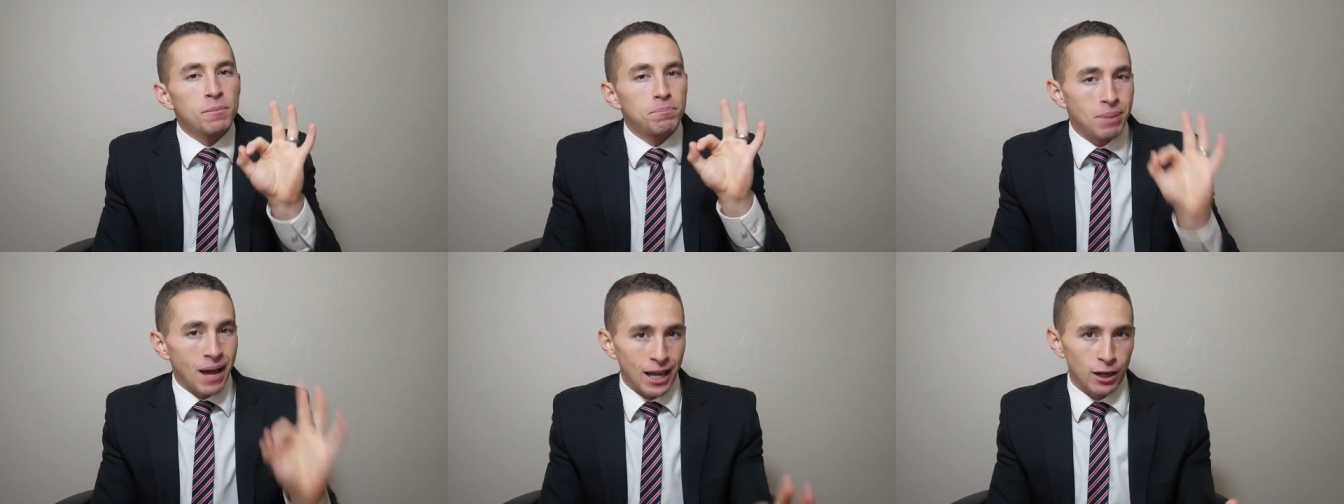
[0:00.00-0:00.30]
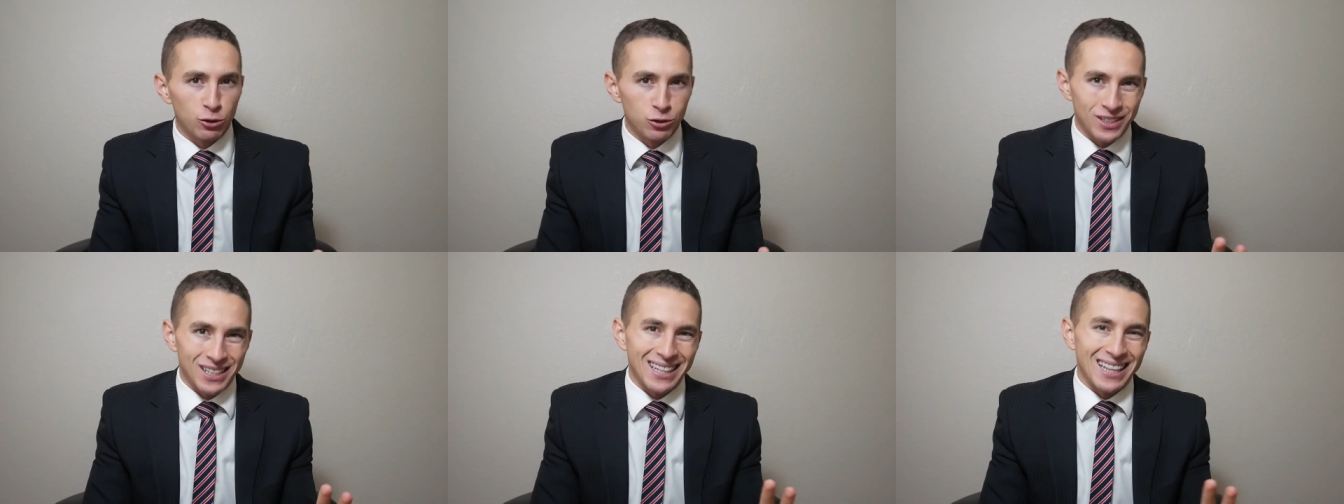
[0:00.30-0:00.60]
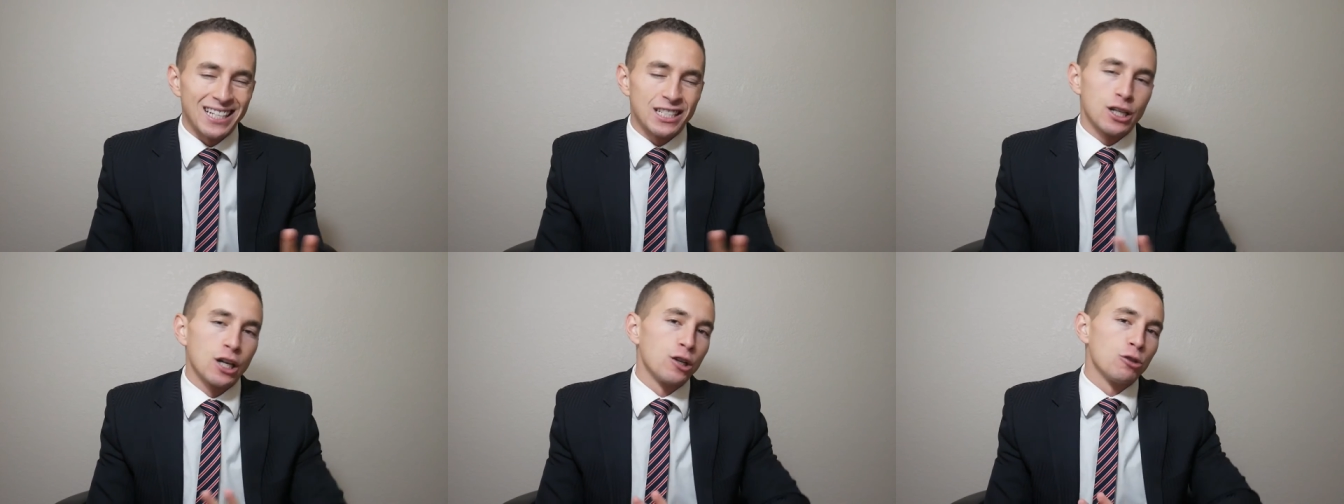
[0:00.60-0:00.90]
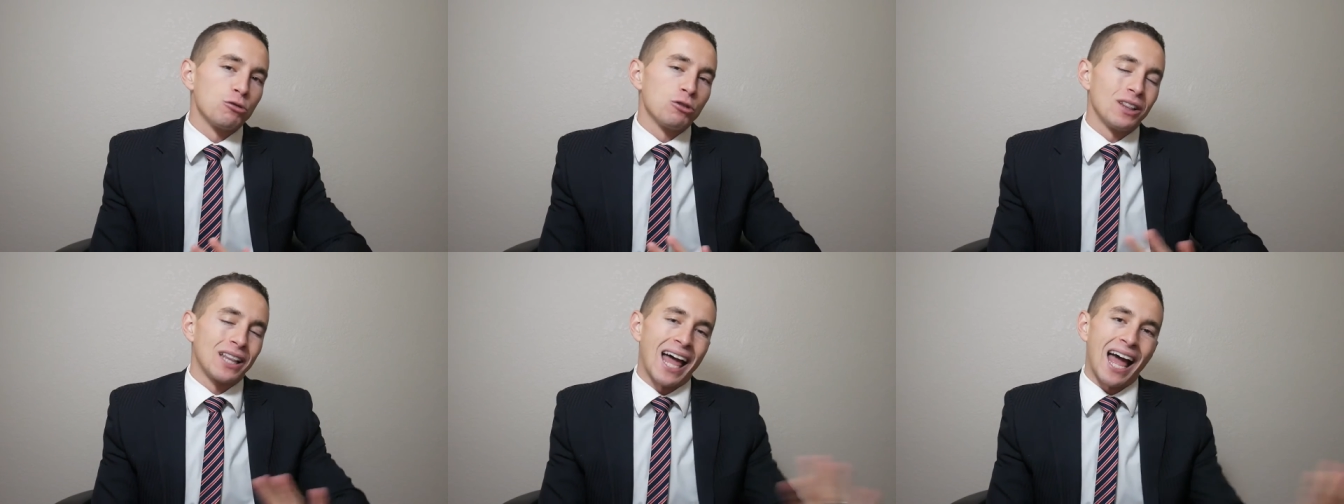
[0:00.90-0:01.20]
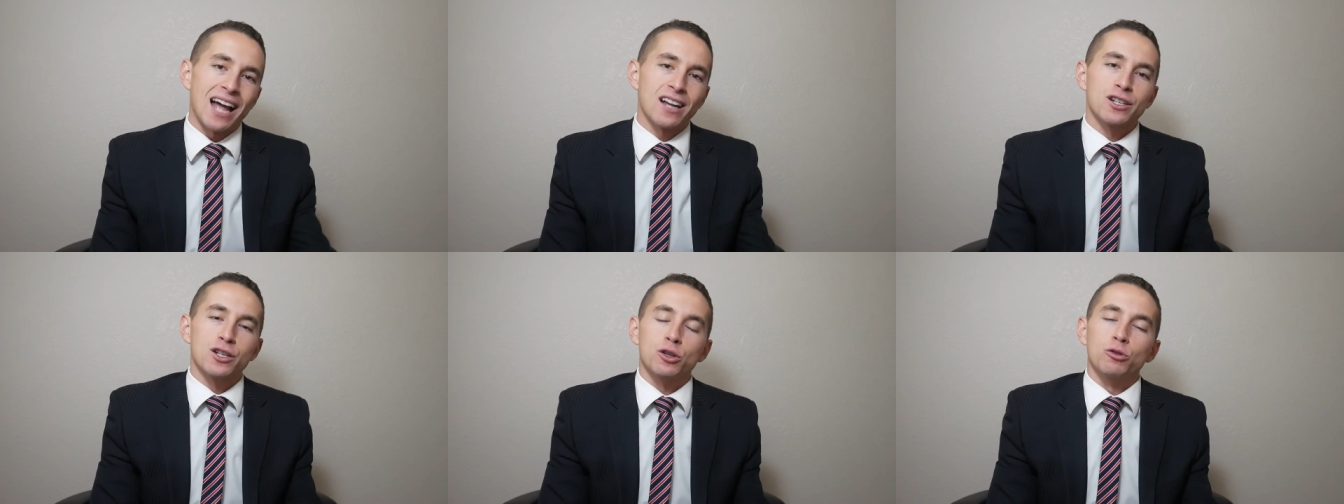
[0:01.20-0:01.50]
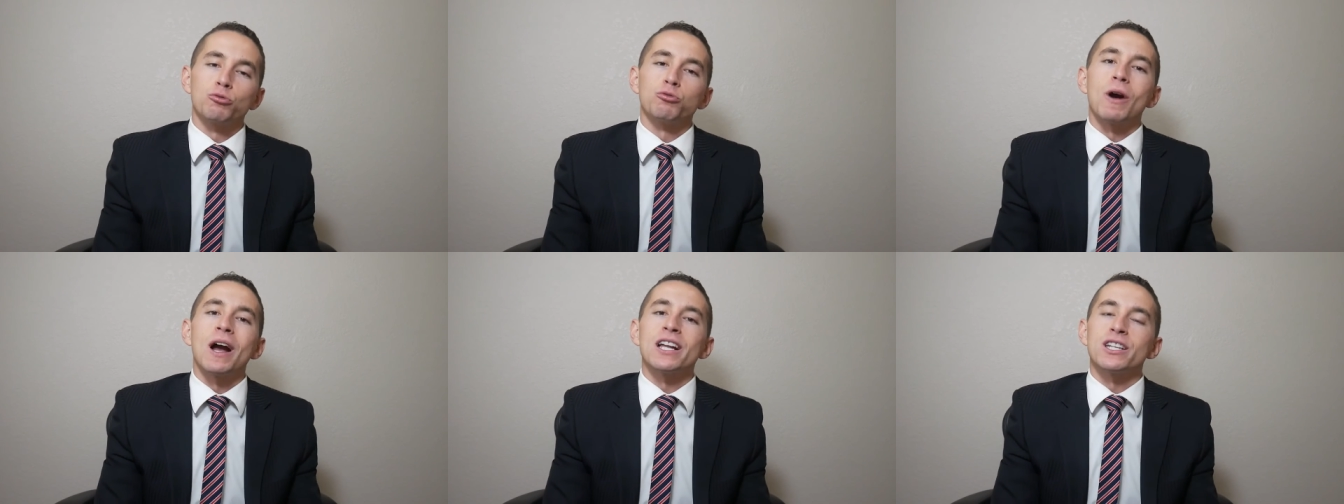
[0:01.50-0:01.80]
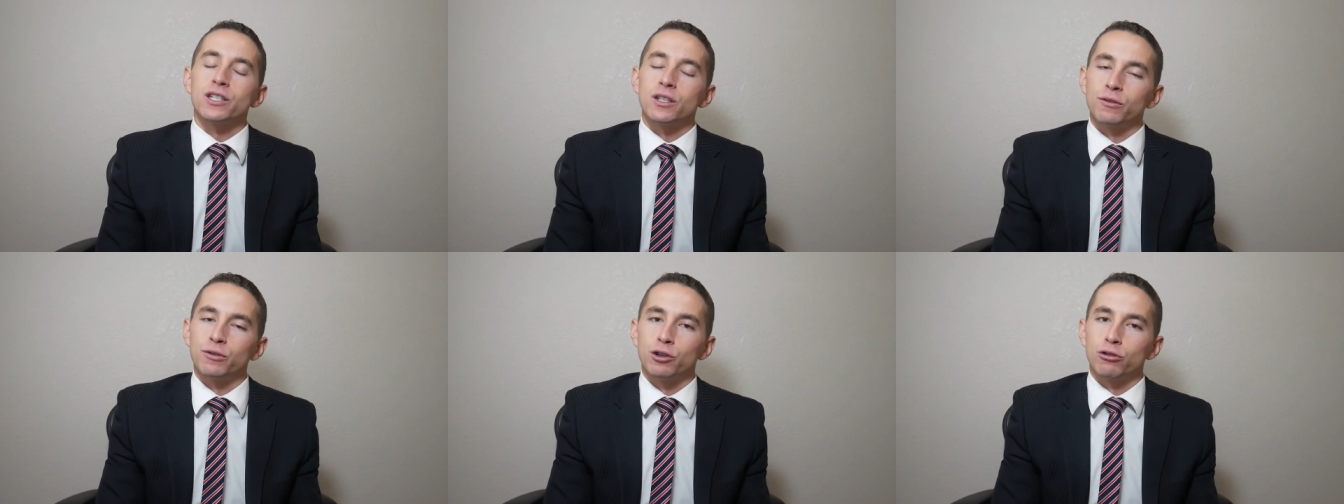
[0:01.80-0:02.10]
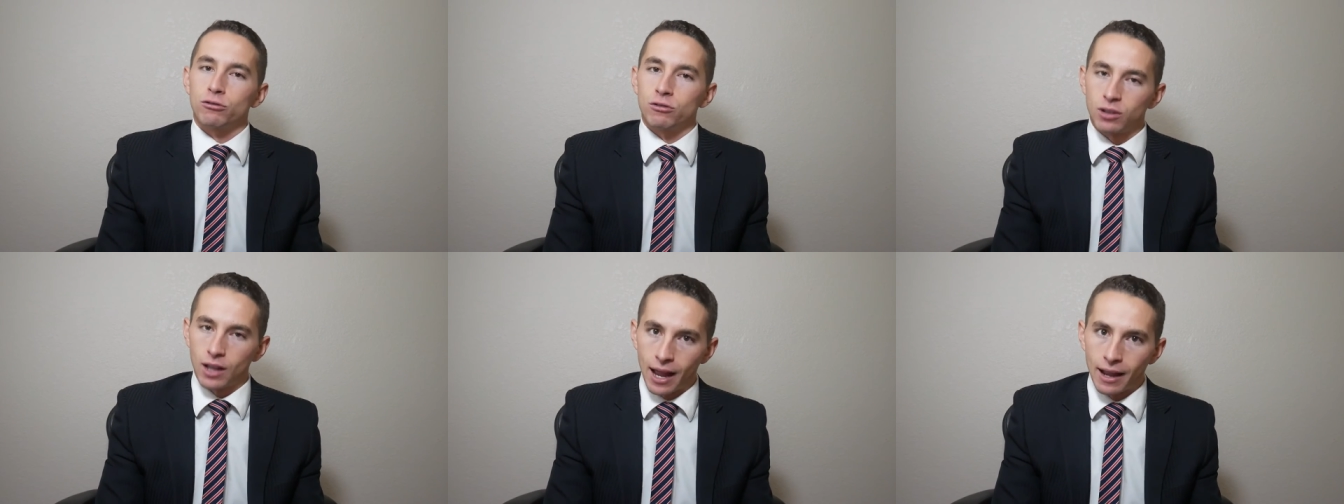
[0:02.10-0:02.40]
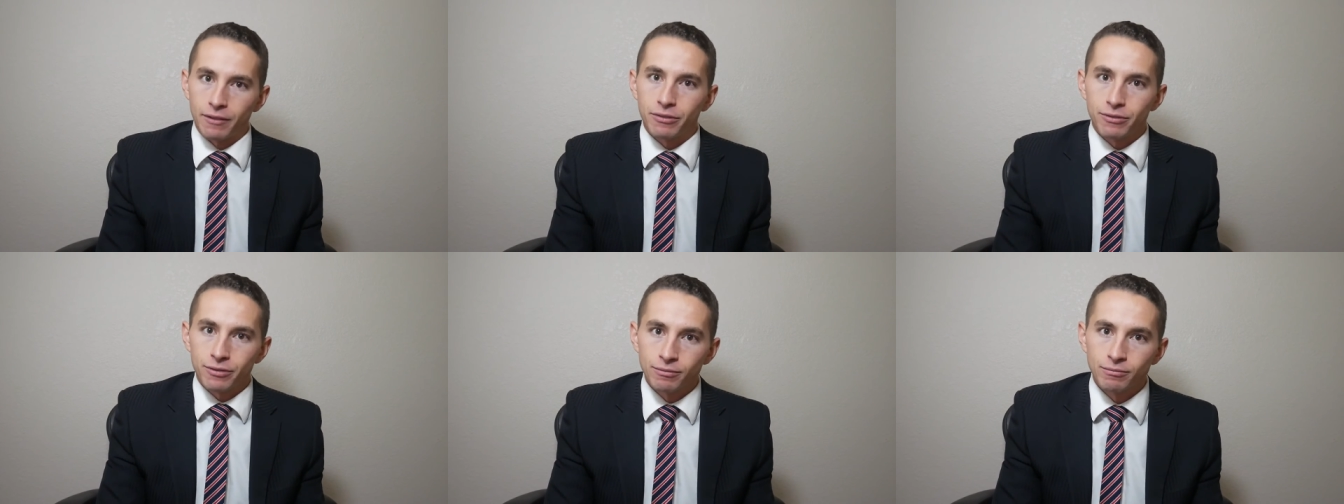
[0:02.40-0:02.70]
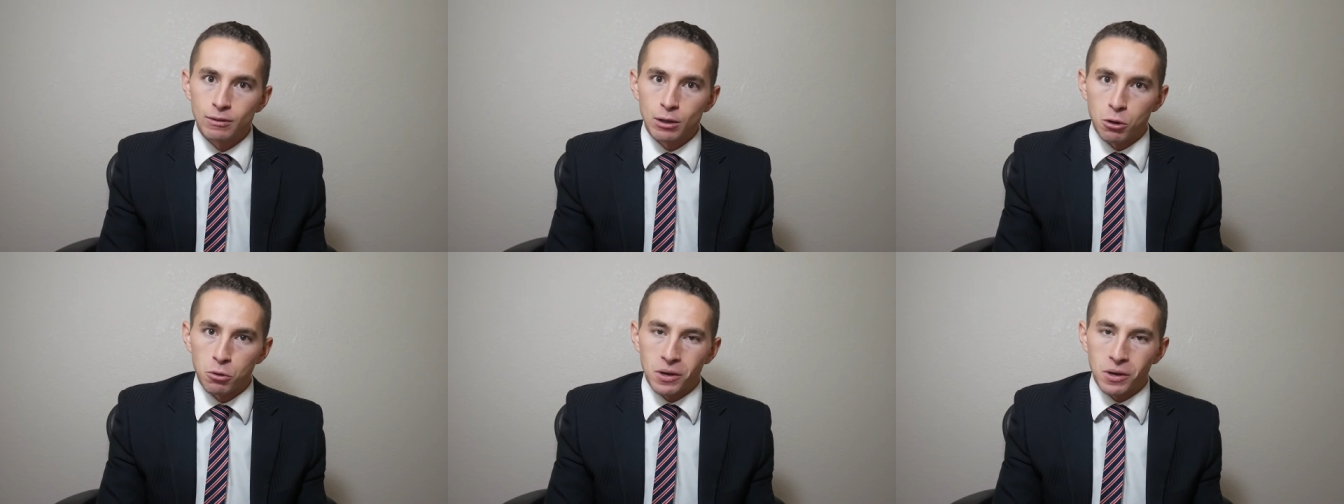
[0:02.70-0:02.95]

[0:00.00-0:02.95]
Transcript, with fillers: penalty that's going to last the rest of your life.